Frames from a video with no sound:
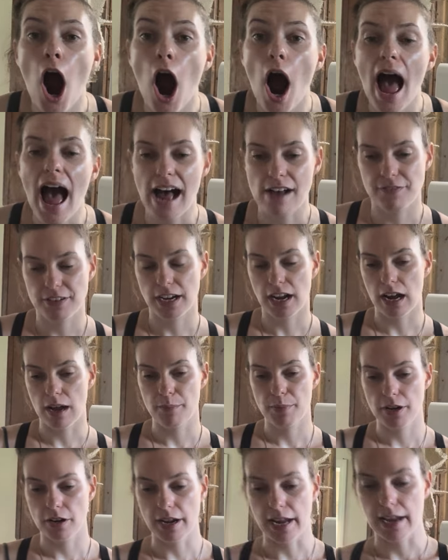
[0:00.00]
half a
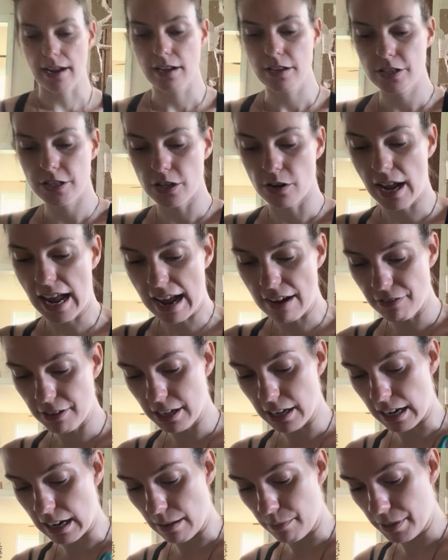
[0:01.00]
cup. Okay, so half a
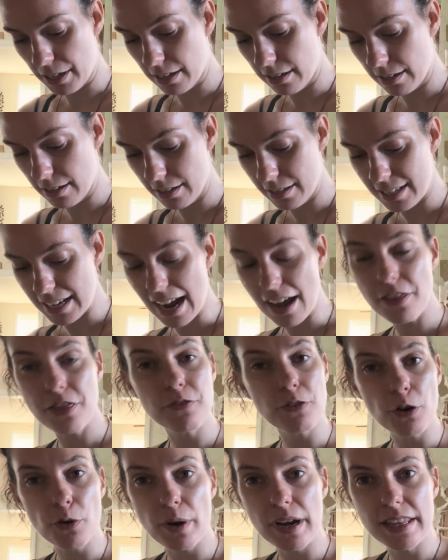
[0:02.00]
cup. See, I
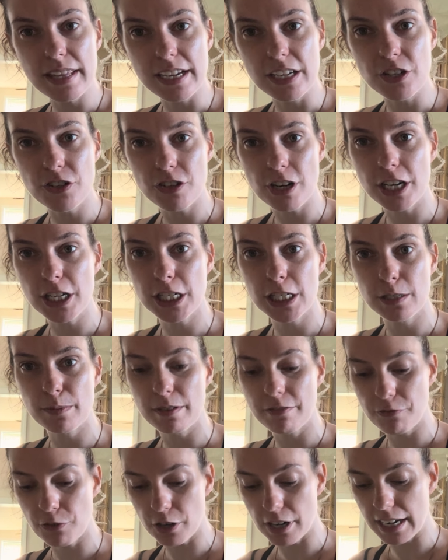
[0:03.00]
threw away the instructions
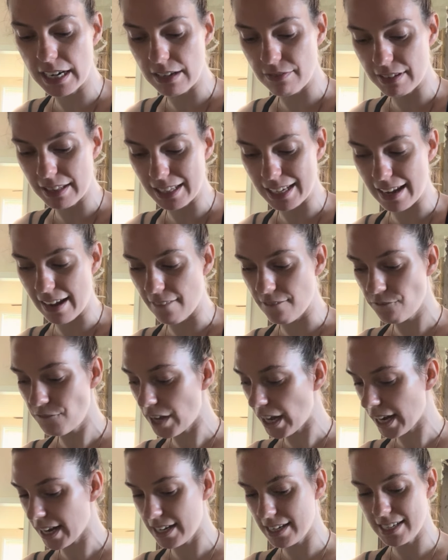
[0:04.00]
before I even like
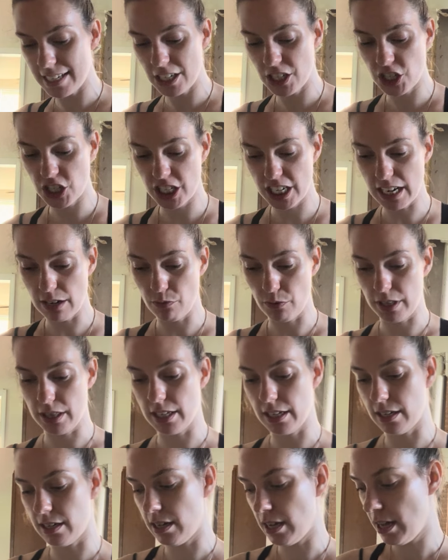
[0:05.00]
fucking did shit with
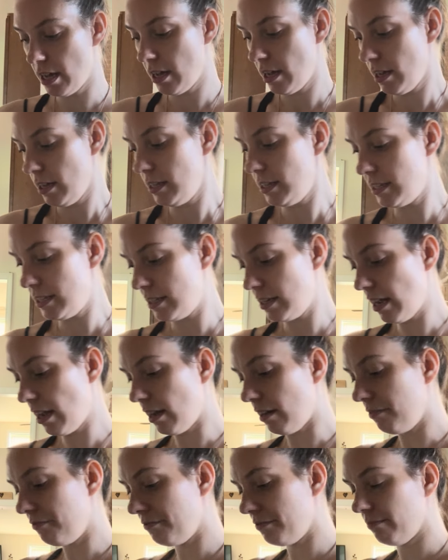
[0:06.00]
the
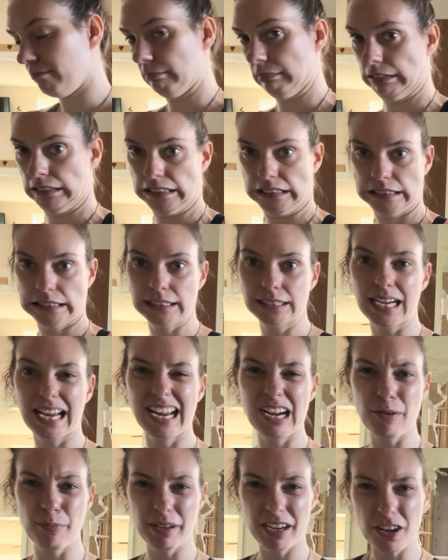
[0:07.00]
stuff. I
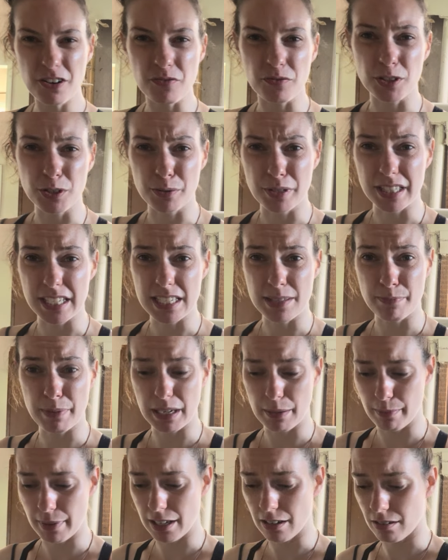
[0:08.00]
hope I don't ruin this
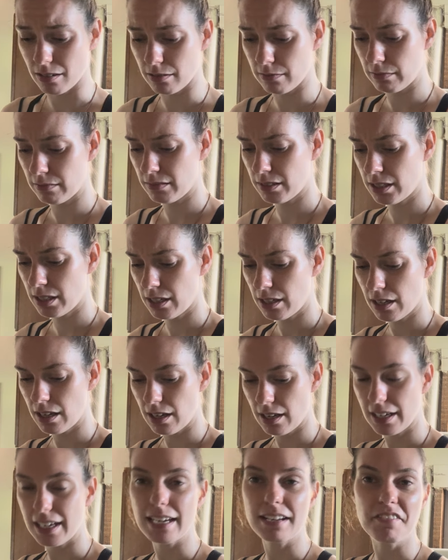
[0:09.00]
big meal.
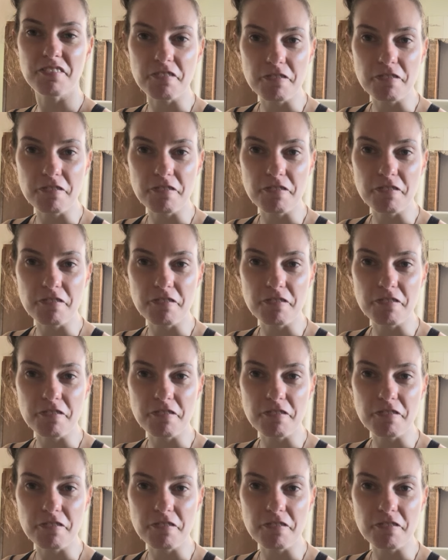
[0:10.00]
I can't even